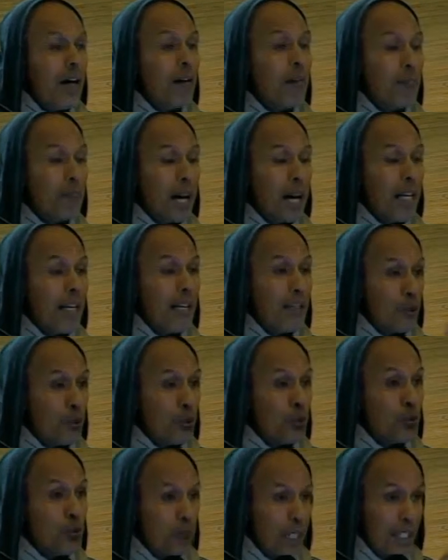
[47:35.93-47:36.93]

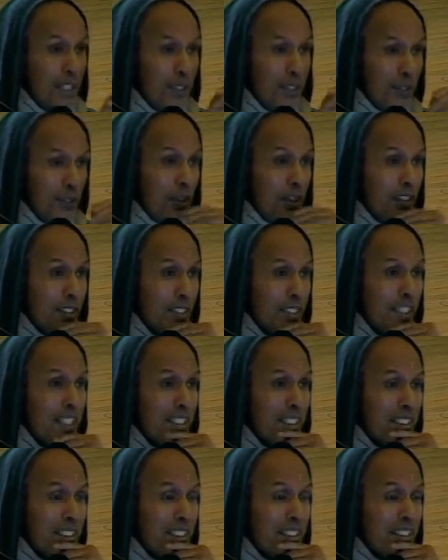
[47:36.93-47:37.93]
Manadusmara
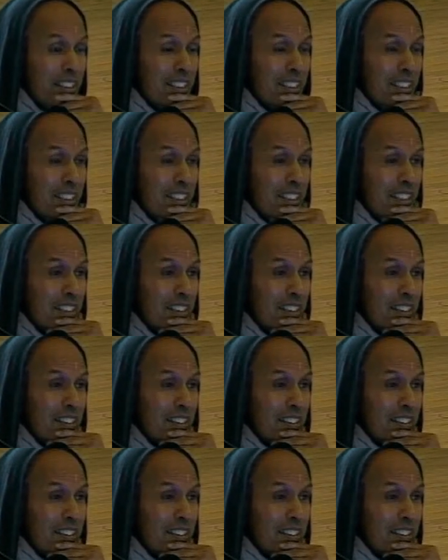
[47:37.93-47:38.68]
judyacha. Yes.